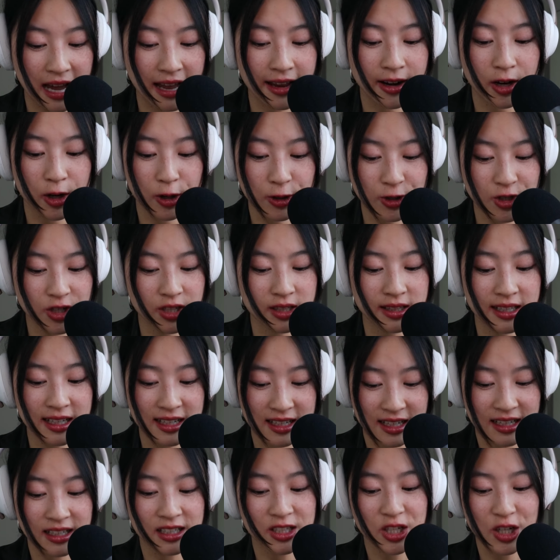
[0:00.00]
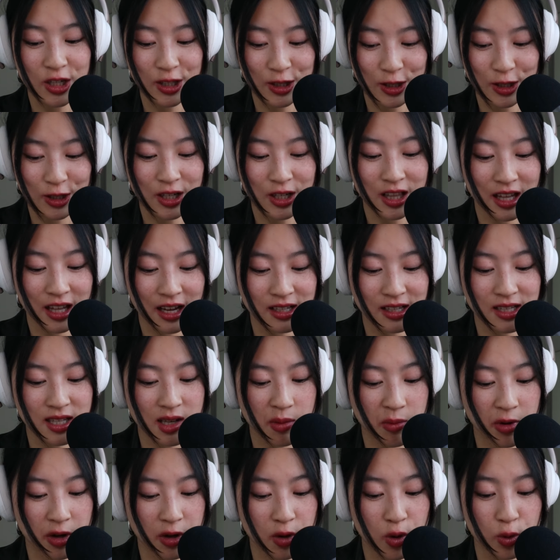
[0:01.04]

I urgently needed to look like someone